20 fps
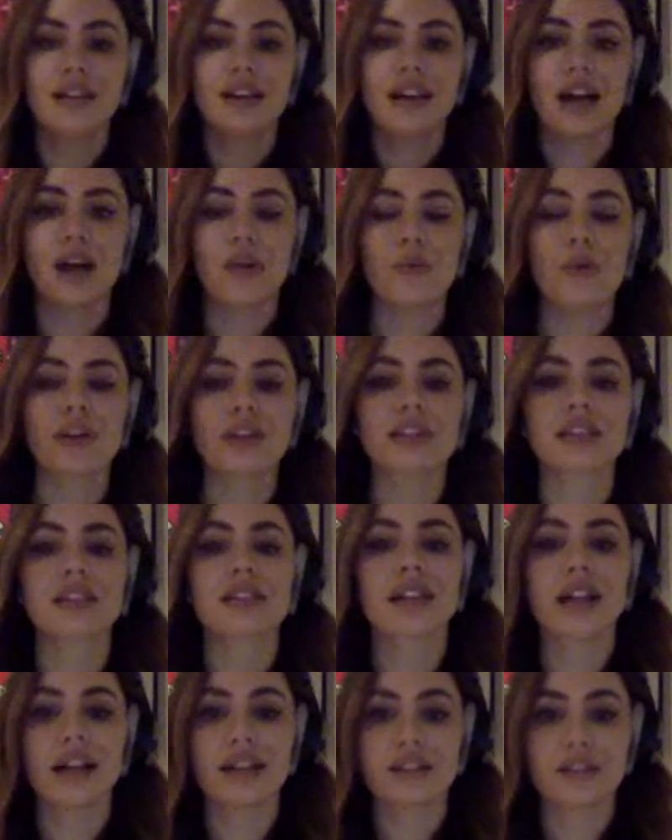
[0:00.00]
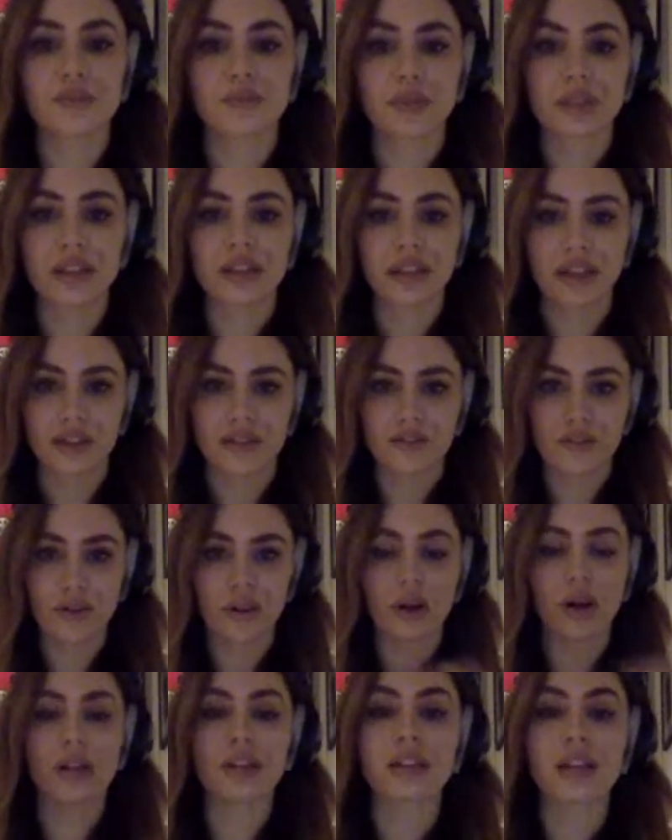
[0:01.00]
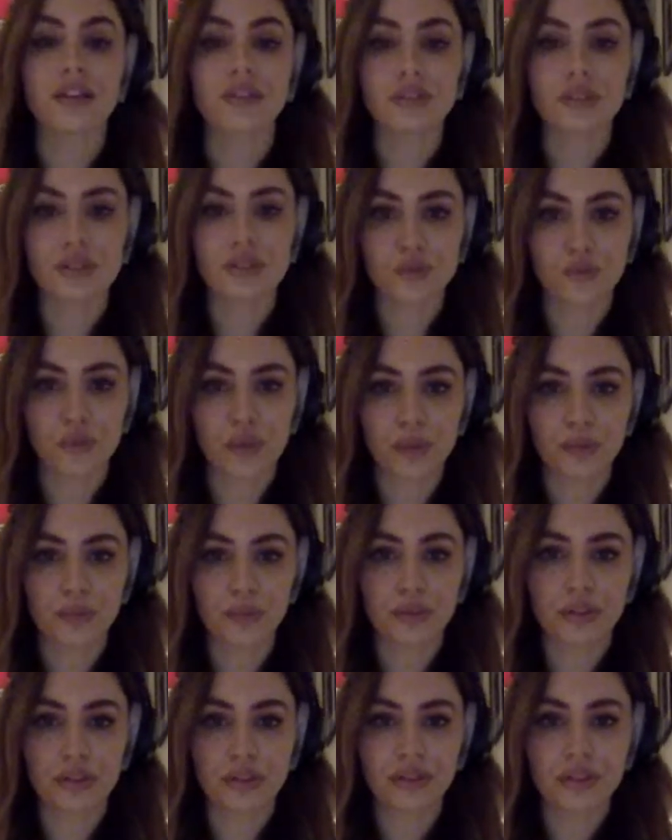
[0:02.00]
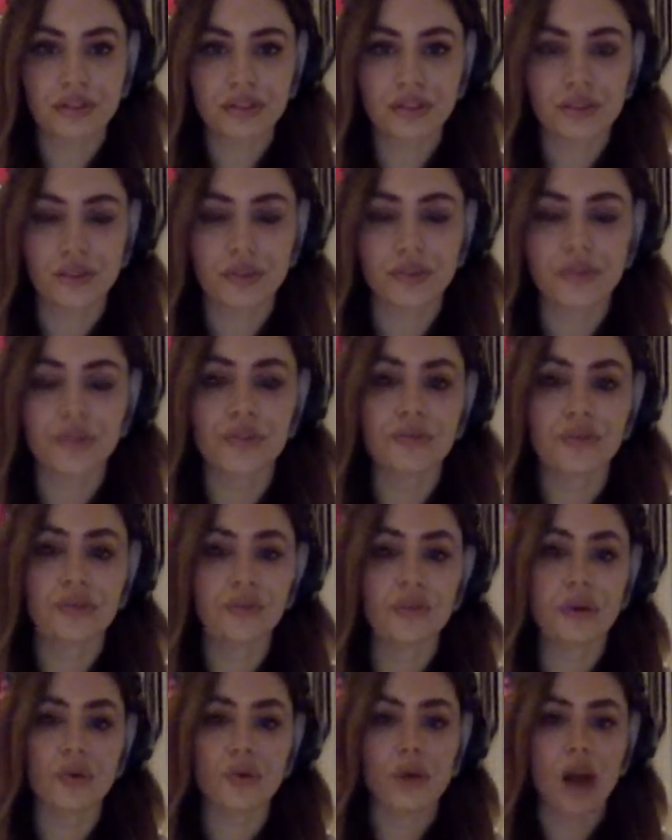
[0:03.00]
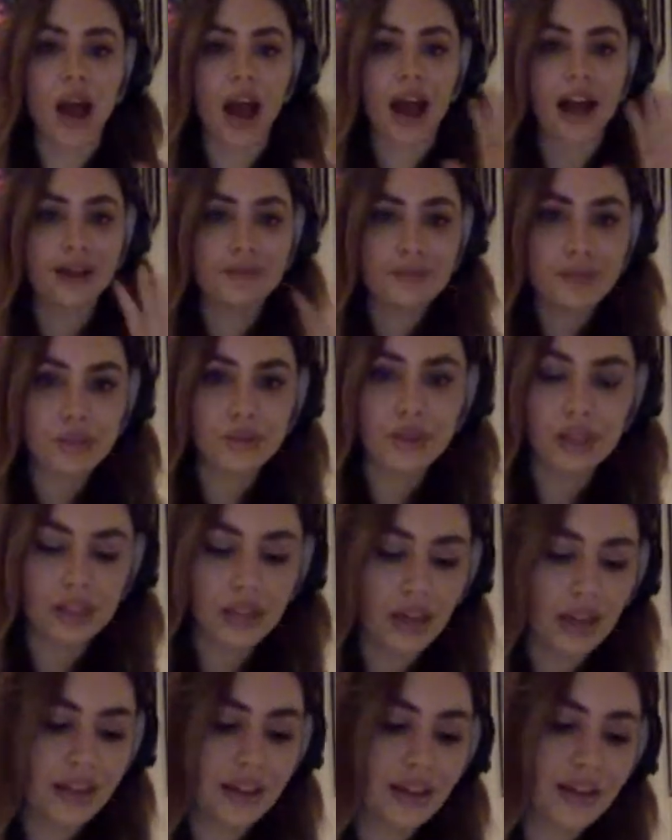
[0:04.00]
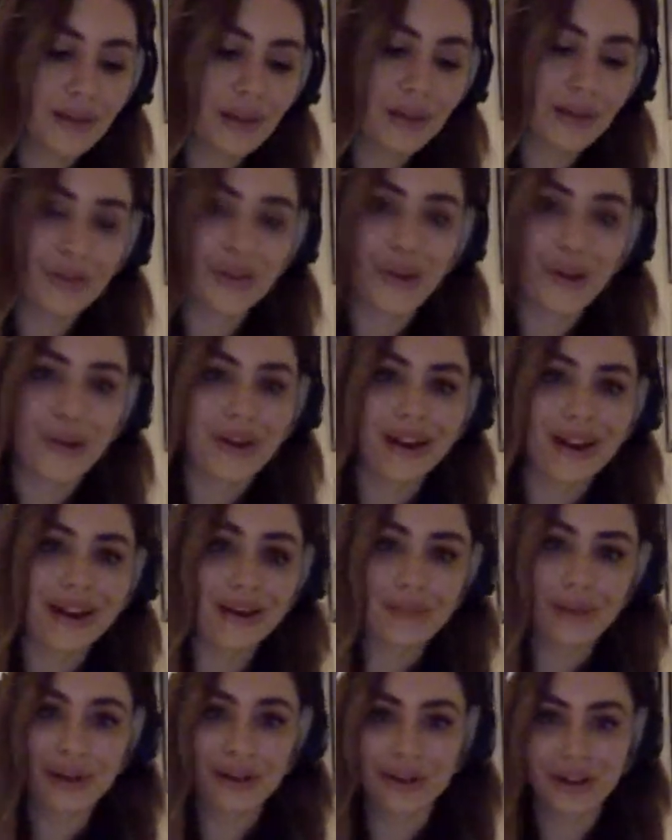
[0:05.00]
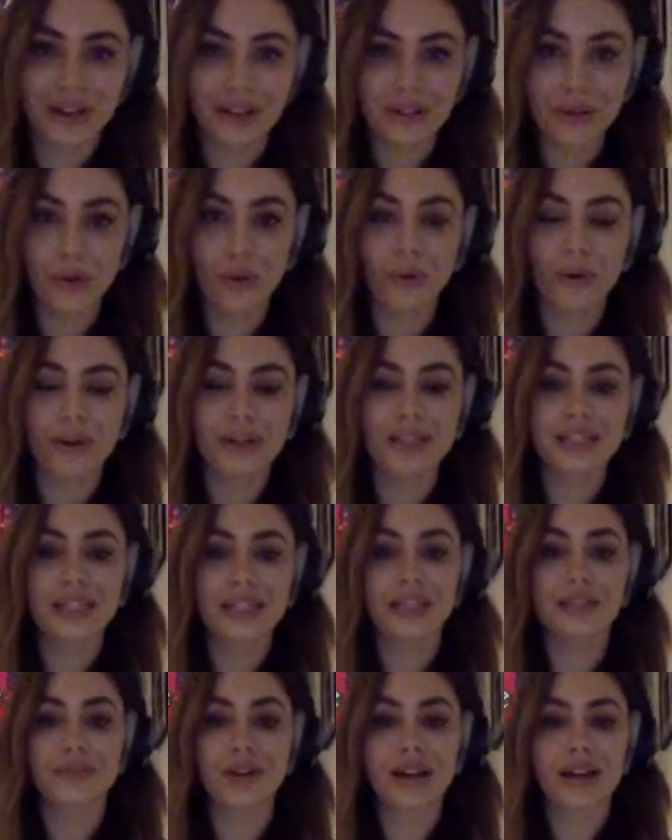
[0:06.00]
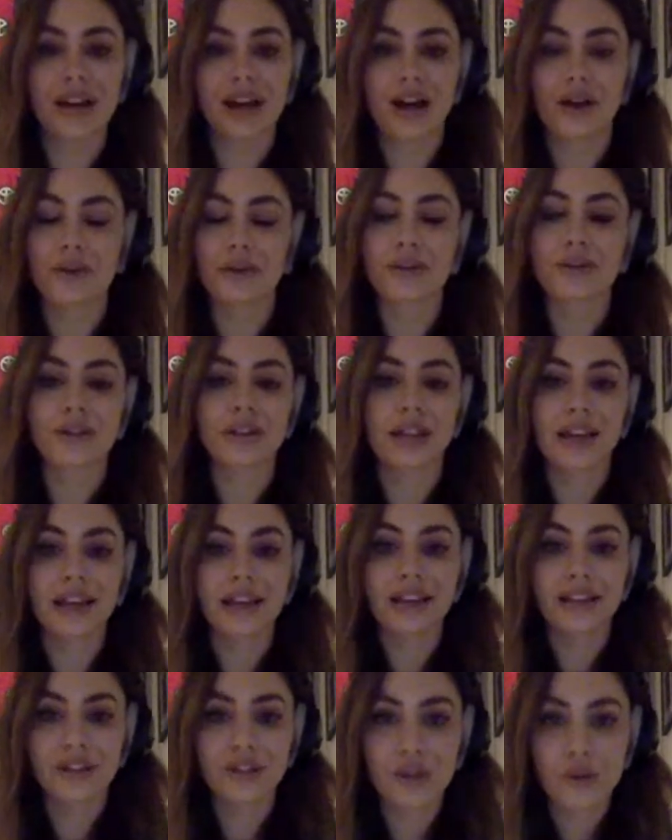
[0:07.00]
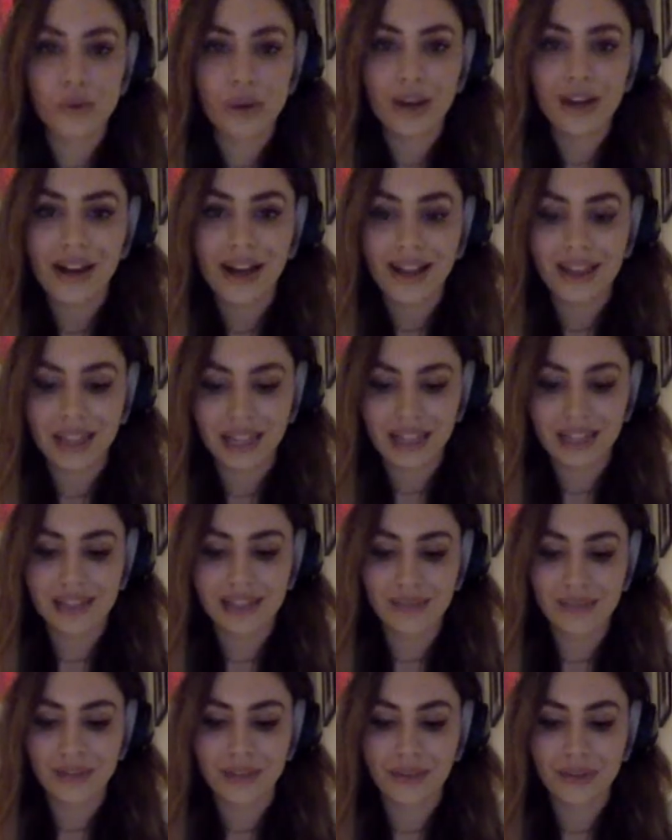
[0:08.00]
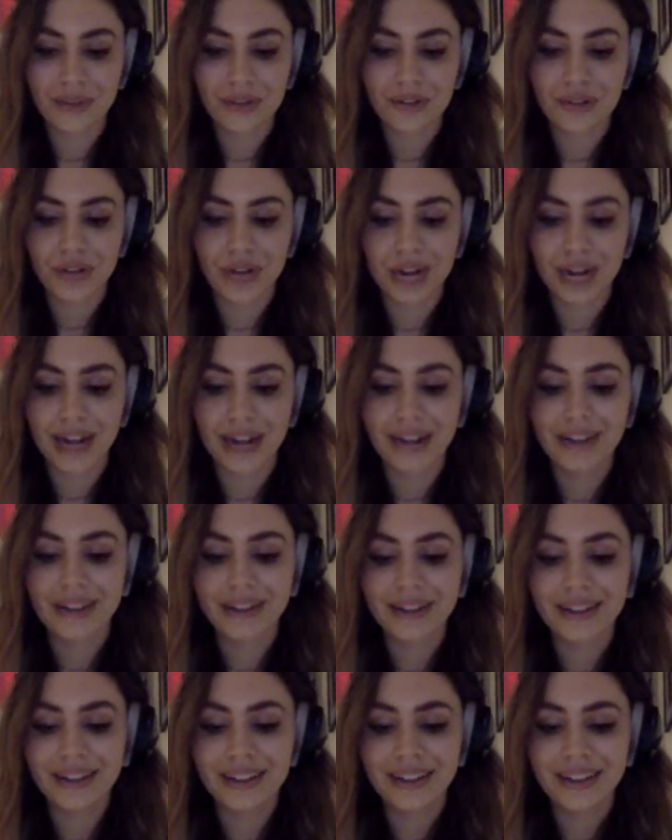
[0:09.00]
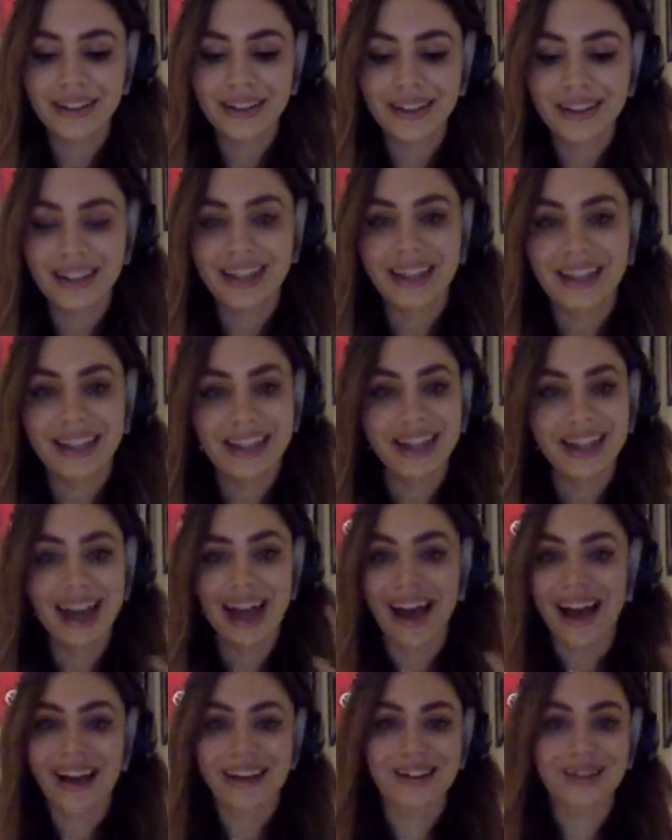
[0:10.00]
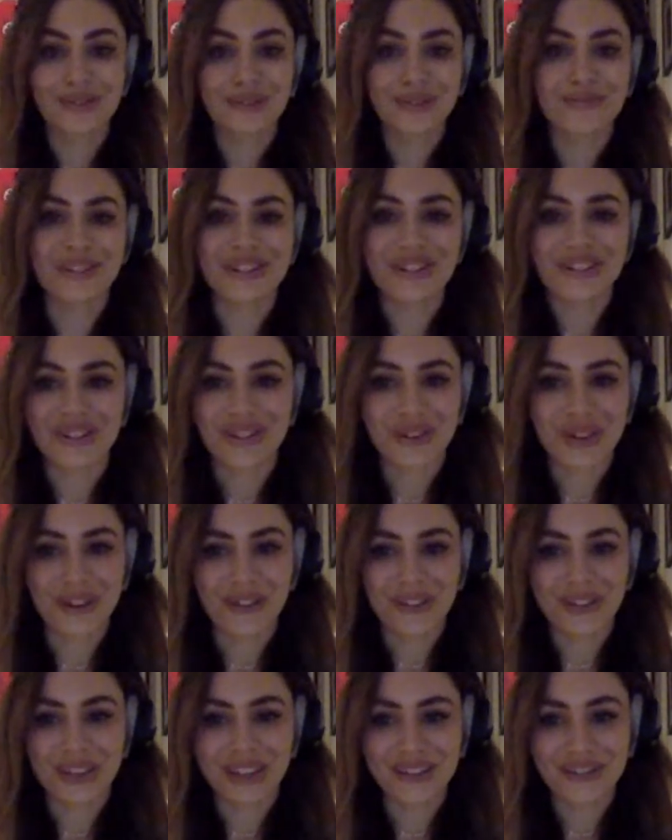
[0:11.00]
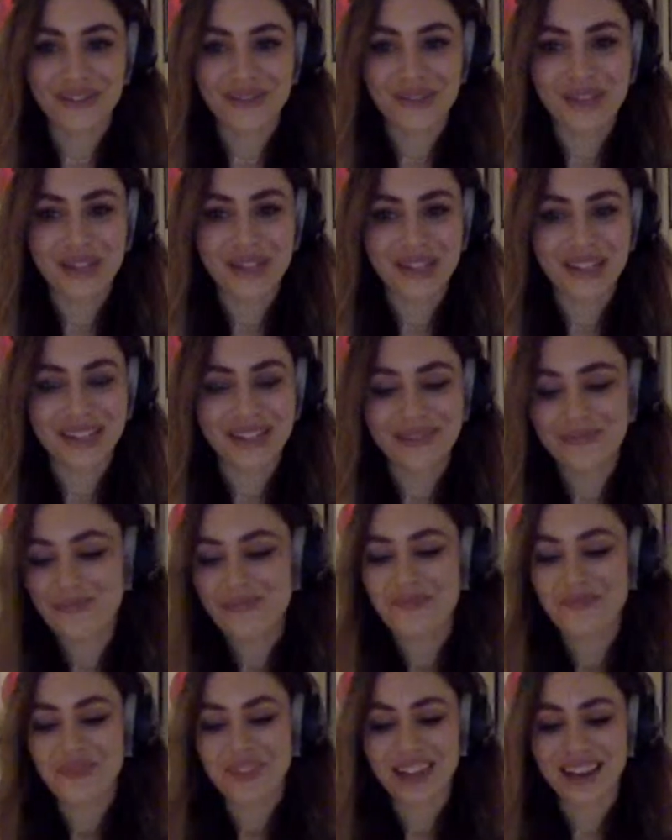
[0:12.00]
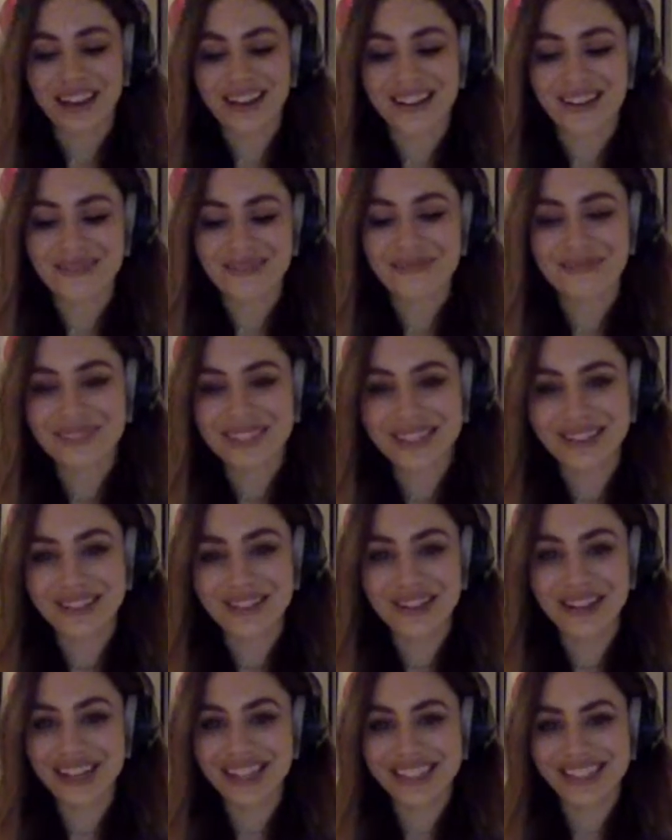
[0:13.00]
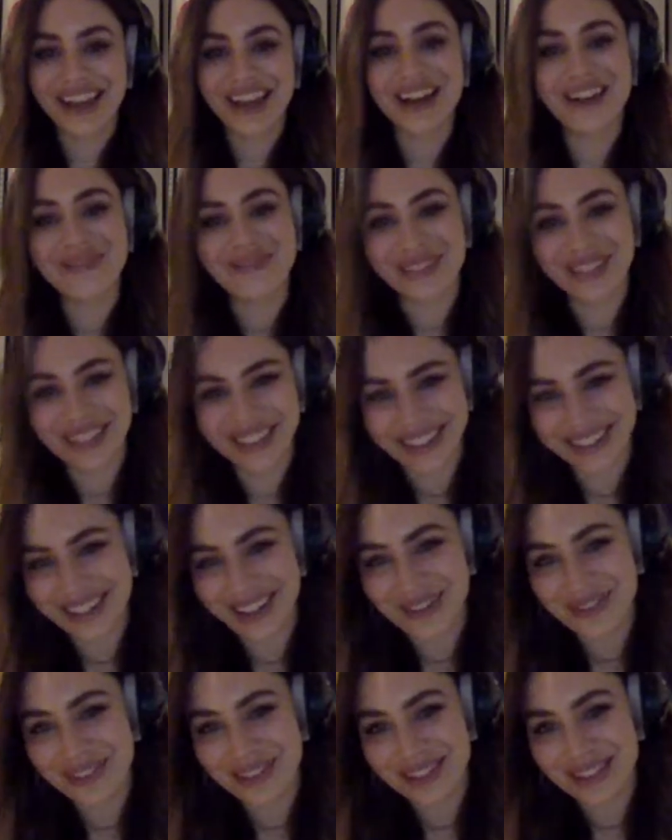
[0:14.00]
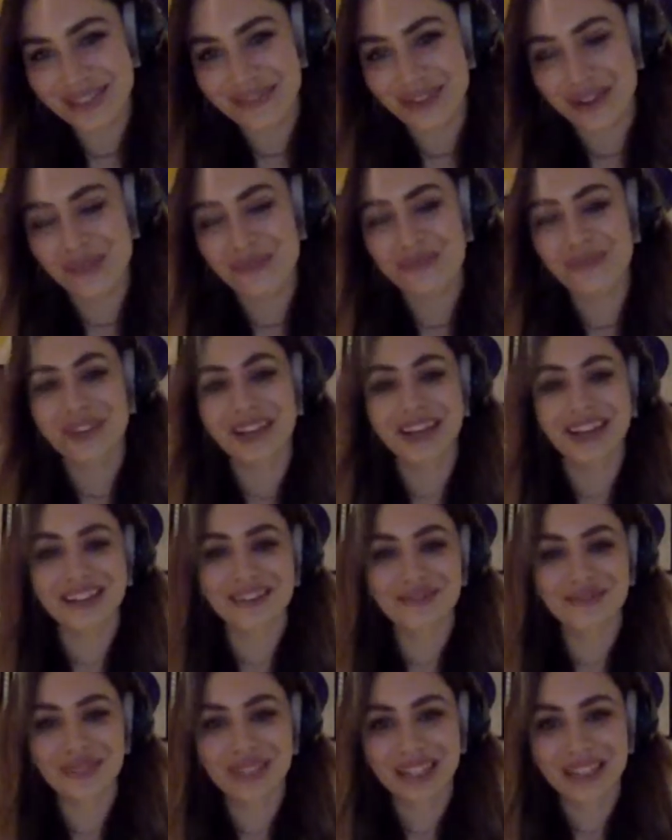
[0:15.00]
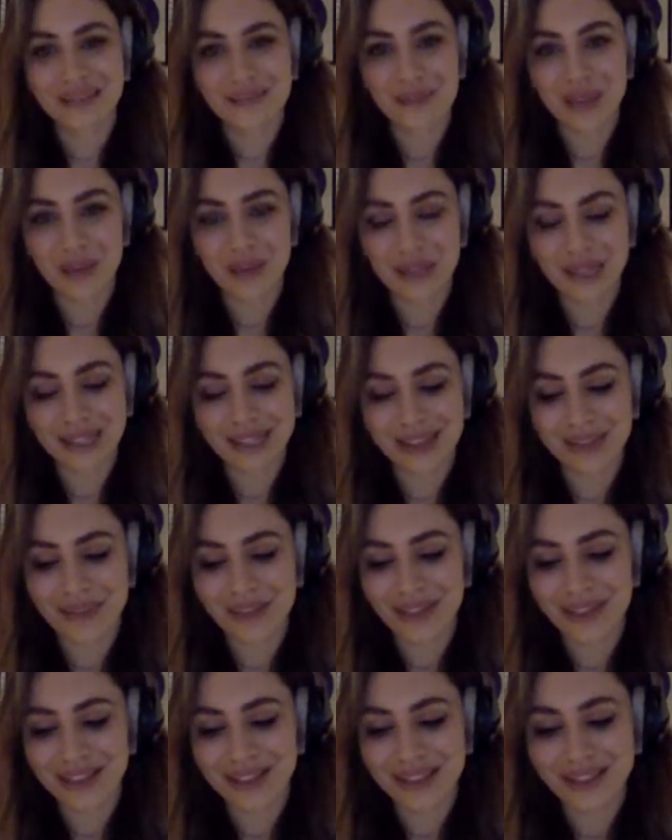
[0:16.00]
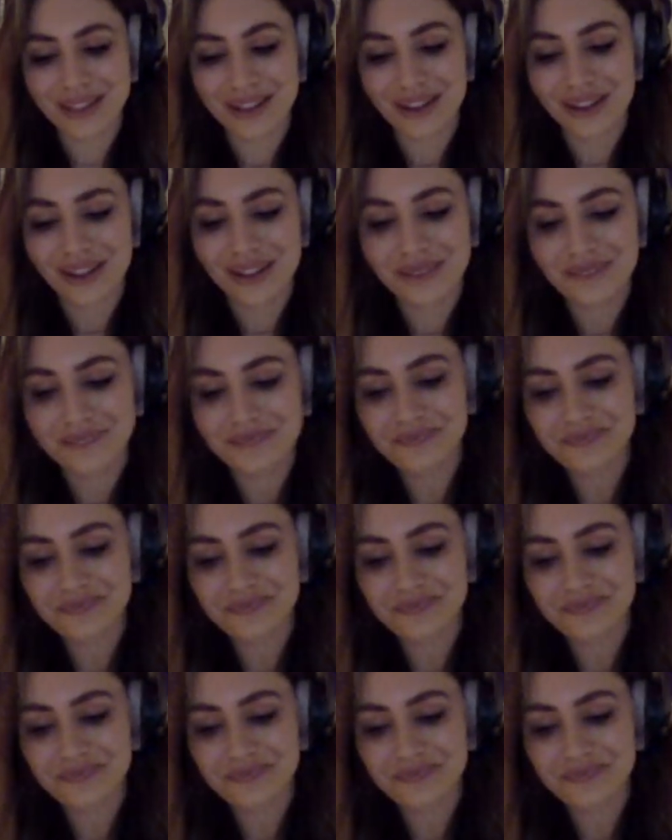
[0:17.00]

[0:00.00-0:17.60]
I want this class to be like for all levels of people. So if you know absolutely nothing about songwriting, but you're in quarantine right now and you're like, you know what, I think it's something I want to try. I just want to make sure you have all the information. Um, so you can tell me in the comments if I'm like really baby stepping this along.